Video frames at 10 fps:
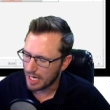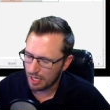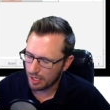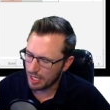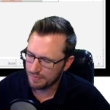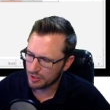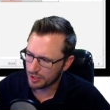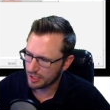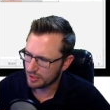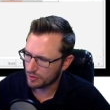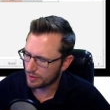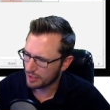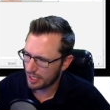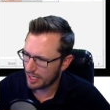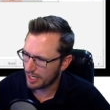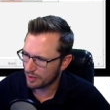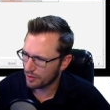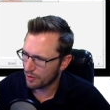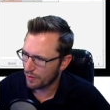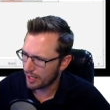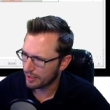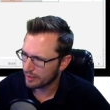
I'll have to look into it. I, I don't know why.